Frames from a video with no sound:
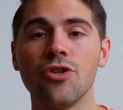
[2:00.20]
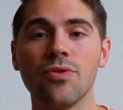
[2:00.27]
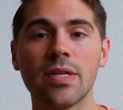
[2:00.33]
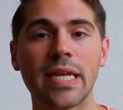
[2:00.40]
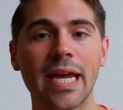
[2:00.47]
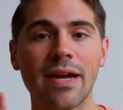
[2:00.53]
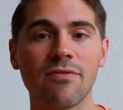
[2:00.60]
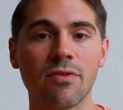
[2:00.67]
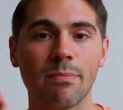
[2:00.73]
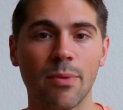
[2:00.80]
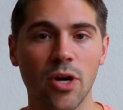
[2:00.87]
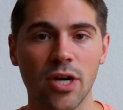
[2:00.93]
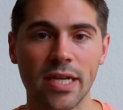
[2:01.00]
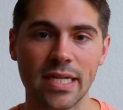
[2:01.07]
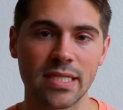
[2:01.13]
you can have
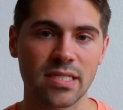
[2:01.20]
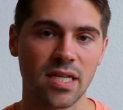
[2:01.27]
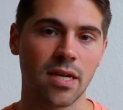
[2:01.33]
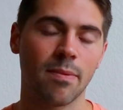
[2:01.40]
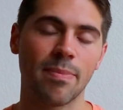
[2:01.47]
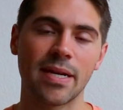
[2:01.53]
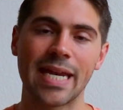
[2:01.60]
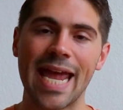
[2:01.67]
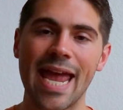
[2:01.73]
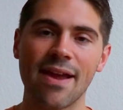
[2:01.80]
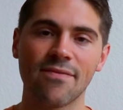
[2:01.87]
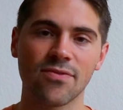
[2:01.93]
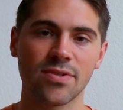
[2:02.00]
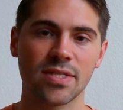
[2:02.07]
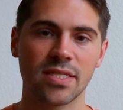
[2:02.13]
remarketing set up on
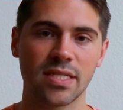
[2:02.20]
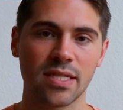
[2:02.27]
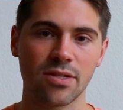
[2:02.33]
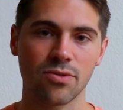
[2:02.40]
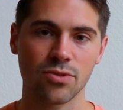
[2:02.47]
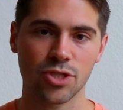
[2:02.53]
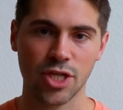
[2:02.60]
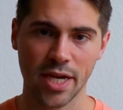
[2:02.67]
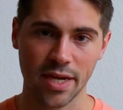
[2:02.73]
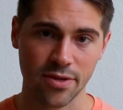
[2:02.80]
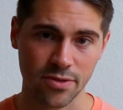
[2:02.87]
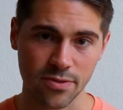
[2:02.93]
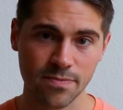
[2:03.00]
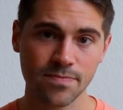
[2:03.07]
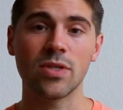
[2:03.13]
every single
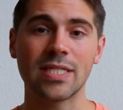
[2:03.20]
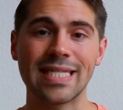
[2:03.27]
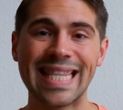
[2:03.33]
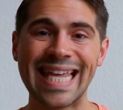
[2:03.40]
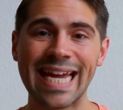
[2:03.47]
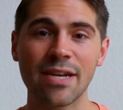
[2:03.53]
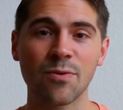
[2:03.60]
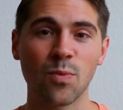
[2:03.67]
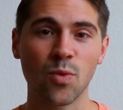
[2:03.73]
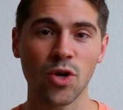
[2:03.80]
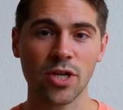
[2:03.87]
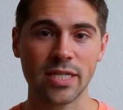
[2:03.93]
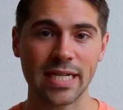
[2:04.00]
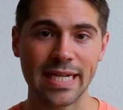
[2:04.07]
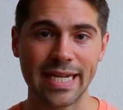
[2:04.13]
channel, which then
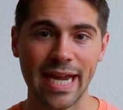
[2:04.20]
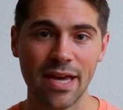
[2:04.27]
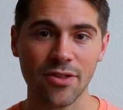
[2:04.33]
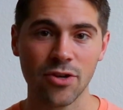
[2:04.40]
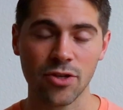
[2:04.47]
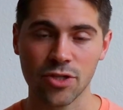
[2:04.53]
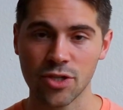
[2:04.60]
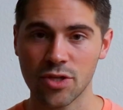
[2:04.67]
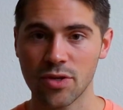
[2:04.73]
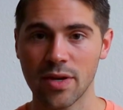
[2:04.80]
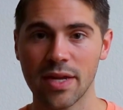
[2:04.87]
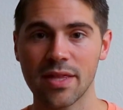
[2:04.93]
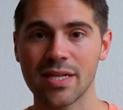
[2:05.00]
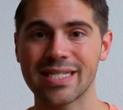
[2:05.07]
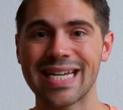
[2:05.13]
work together to
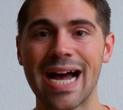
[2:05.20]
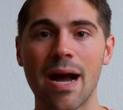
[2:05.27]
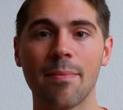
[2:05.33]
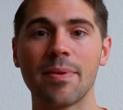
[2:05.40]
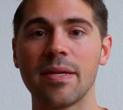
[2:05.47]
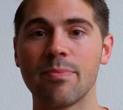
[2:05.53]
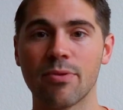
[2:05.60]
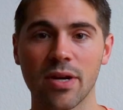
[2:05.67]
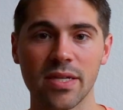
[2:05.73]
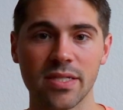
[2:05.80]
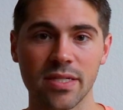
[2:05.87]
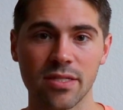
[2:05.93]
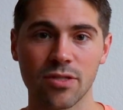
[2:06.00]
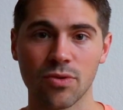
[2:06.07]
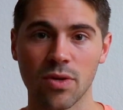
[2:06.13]
create this
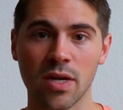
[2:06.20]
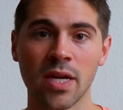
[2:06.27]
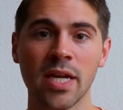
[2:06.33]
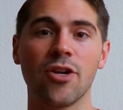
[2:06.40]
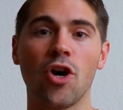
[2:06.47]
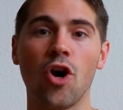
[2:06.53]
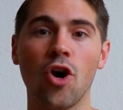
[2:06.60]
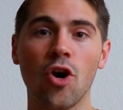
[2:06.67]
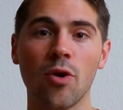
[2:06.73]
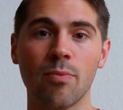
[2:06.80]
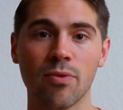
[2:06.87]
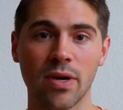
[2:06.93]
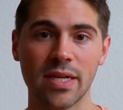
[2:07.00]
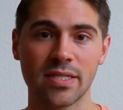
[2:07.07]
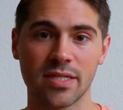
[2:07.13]
omnipresence or an all
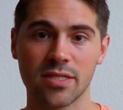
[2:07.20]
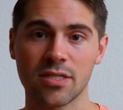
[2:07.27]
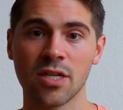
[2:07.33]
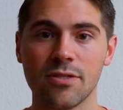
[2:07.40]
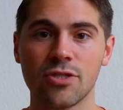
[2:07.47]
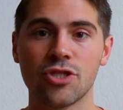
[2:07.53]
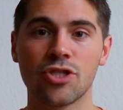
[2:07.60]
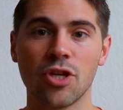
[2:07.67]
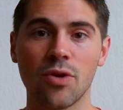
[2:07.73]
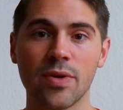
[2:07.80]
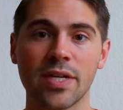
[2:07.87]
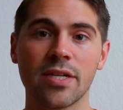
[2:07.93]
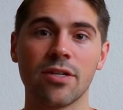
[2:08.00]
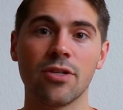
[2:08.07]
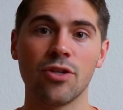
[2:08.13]
presence,
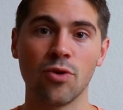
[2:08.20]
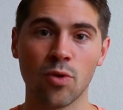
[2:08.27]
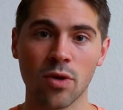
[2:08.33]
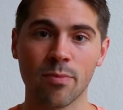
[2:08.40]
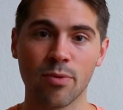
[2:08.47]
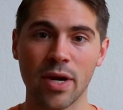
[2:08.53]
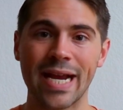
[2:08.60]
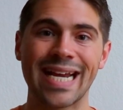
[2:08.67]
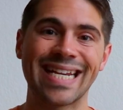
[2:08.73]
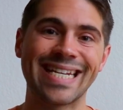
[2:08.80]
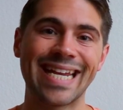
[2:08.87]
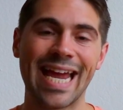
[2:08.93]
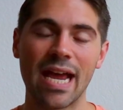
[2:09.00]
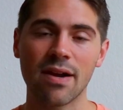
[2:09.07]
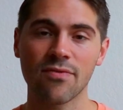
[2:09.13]
showing your brand
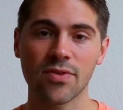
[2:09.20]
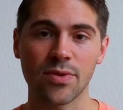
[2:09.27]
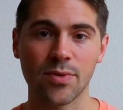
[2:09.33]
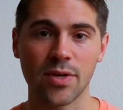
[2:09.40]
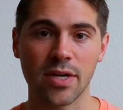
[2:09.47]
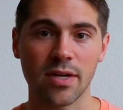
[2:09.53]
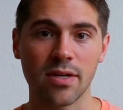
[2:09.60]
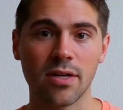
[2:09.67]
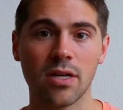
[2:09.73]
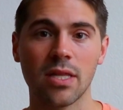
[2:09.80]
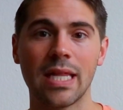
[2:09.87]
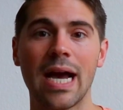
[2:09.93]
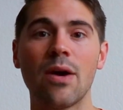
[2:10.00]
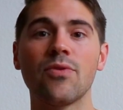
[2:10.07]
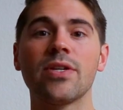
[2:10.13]
everywhere,
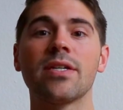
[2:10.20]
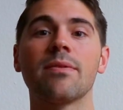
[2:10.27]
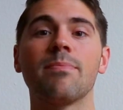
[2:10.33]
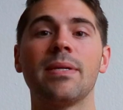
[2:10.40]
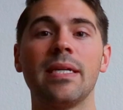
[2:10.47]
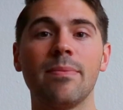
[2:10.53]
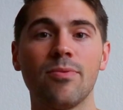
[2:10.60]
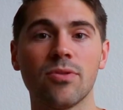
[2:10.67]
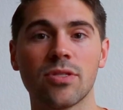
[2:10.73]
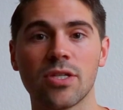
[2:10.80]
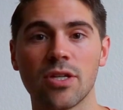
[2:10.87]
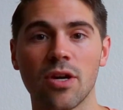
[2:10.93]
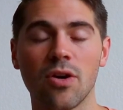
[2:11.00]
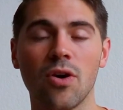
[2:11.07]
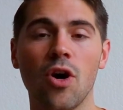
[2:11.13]
allowing people to
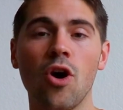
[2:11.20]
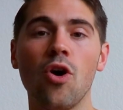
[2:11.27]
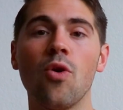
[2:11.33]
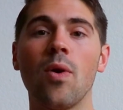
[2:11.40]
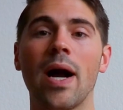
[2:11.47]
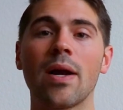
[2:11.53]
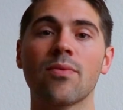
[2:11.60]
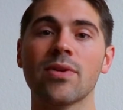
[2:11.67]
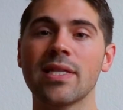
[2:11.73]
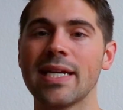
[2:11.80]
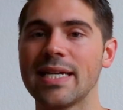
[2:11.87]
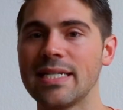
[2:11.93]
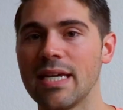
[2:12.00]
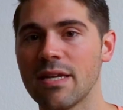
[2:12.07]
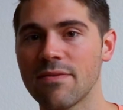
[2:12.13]
go, oh, I really
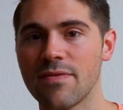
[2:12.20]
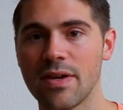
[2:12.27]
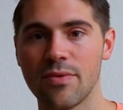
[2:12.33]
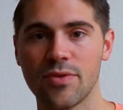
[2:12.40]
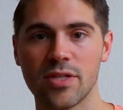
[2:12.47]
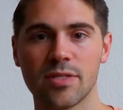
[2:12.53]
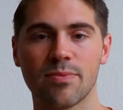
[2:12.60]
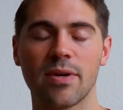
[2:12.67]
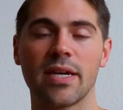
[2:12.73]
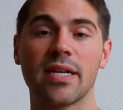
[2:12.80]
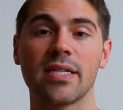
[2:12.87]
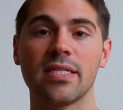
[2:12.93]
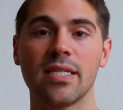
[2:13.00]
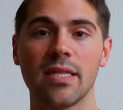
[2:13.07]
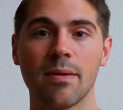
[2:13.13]
identify with this brand. I
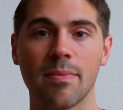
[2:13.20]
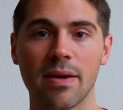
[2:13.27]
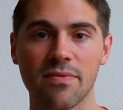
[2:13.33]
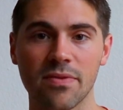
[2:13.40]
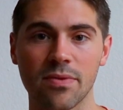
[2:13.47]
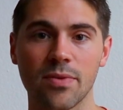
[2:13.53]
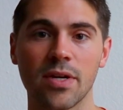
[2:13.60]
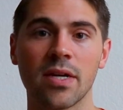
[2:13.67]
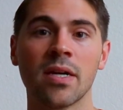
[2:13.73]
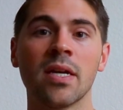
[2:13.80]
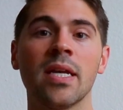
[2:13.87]
see them everywhere.